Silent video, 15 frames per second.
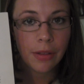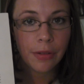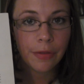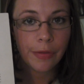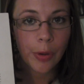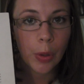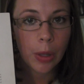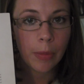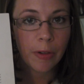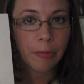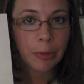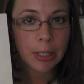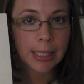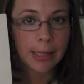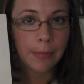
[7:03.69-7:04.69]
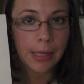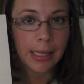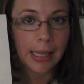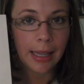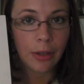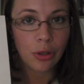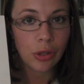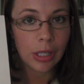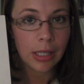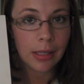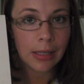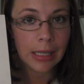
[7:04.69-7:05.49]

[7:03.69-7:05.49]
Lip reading: the form of precipitation,